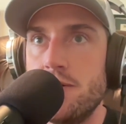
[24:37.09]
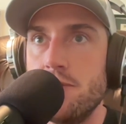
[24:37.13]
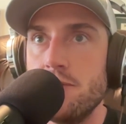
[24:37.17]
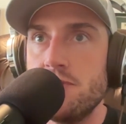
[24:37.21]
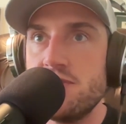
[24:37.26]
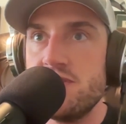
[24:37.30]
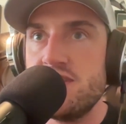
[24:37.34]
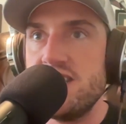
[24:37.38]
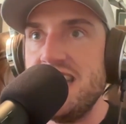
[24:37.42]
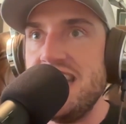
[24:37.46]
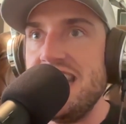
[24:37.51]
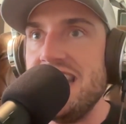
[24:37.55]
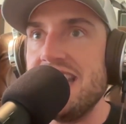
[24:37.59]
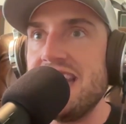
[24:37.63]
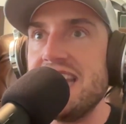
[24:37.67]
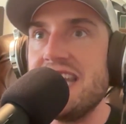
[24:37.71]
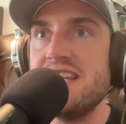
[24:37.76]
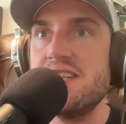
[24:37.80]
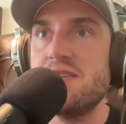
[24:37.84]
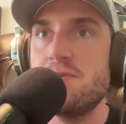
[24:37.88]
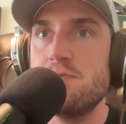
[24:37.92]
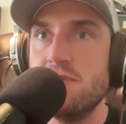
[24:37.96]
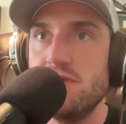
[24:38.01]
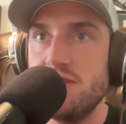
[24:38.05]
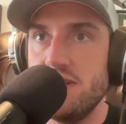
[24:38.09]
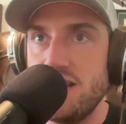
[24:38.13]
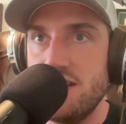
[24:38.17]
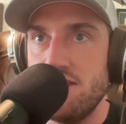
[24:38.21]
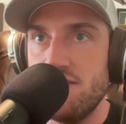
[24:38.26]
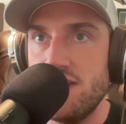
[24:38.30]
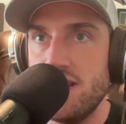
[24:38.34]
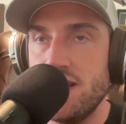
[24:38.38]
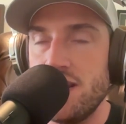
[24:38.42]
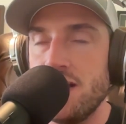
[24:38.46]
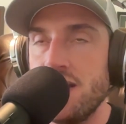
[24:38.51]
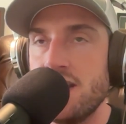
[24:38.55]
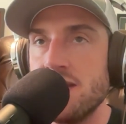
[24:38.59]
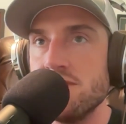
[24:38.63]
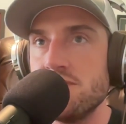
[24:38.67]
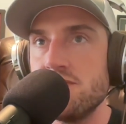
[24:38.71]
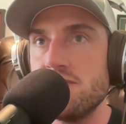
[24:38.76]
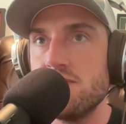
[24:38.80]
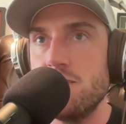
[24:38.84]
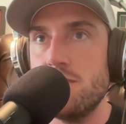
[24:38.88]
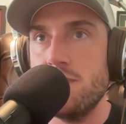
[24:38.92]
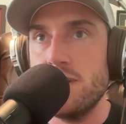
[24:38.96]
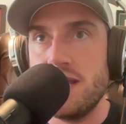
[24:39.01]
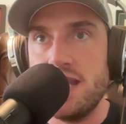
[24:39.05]
Seeing is believing, and
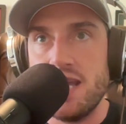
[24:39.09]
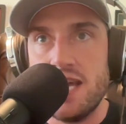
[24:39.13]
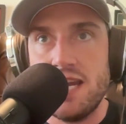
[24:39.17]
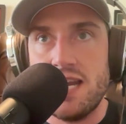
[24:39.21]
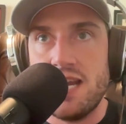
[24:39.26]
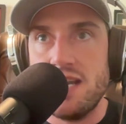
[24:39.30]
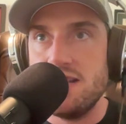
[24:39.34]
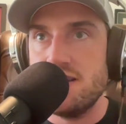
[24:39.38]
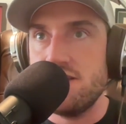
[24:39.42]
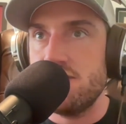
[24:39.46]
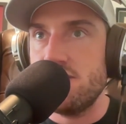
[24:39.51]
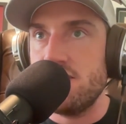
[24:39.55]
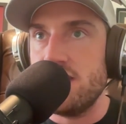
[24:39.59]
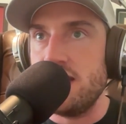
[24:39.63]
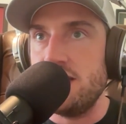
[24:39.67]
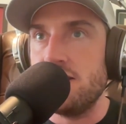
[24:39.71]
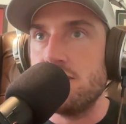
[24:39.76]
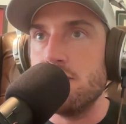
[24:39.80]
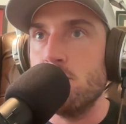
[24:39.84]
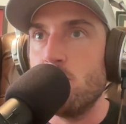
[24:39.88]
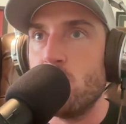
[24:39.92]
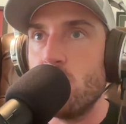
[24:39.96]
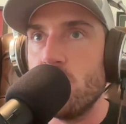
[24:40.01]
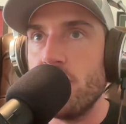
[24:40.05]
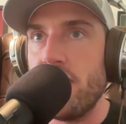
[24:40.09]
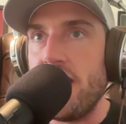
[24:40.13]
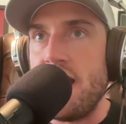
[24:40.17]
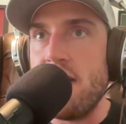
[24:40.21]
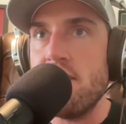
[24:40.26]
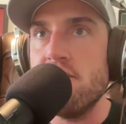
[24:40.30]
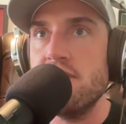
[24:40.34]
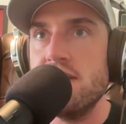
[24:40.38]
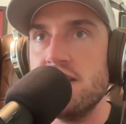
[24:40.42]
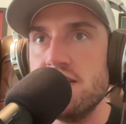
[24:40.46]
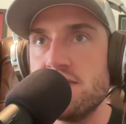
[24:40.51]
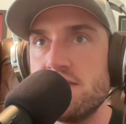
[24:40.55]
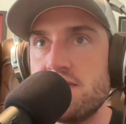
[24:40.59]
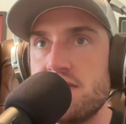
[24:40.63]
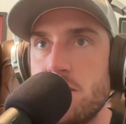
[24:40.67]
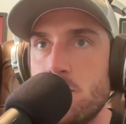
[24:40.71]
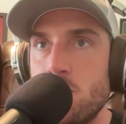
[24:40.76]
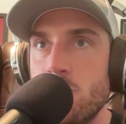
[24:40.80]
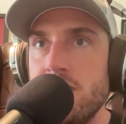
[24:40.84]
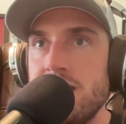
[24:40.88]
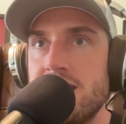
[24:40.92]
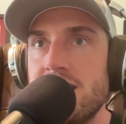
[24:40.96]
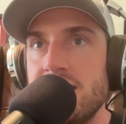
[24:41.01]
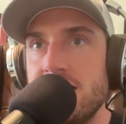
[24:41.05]
so again, I just think the more evidence that
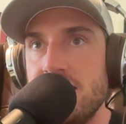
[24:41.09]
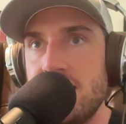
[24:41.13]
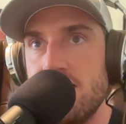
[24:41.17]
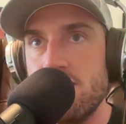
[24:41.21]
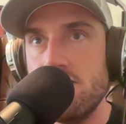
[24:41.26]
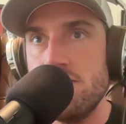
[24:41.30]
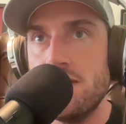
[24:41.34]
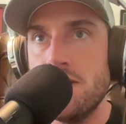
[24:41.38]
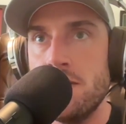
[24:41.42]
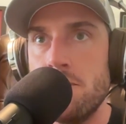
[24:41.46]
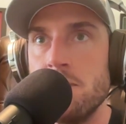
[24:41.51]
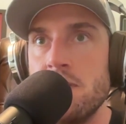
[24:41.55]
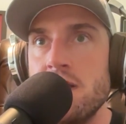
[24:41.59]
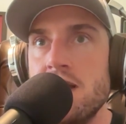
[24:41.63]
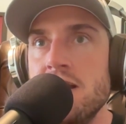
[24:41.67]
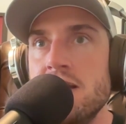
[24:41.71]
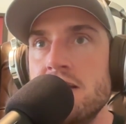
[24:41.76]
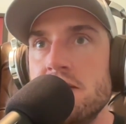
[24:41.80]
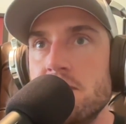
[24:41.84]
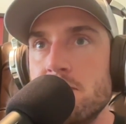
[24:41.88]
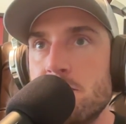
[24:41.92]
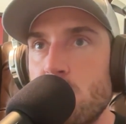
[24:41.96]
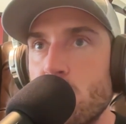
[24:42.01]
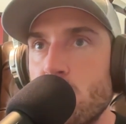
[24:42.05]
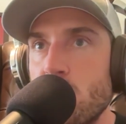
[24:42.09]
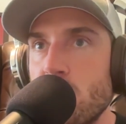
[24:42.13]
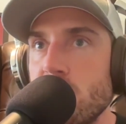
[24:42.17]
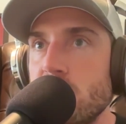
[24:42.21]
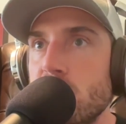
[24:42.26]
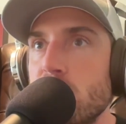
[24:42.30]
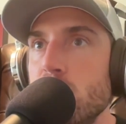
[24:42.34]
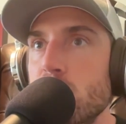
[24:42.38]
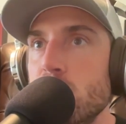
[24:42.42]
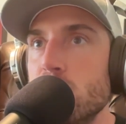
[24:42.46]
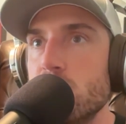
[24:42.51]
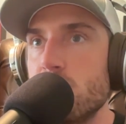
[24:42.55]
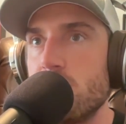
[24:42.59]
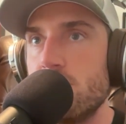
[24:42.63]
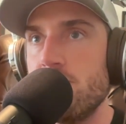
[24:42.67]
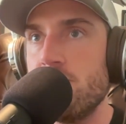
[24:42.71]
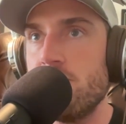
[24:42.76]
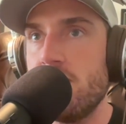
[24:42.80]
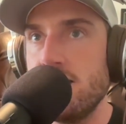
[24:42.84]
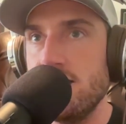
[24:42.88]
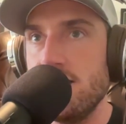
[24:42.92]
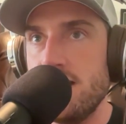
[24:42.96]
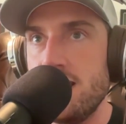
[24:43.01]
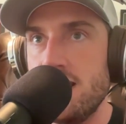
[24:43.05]
we can give them, the more user
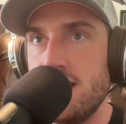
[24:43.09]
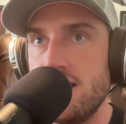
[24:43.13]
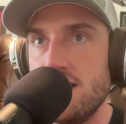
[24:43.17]
friendly it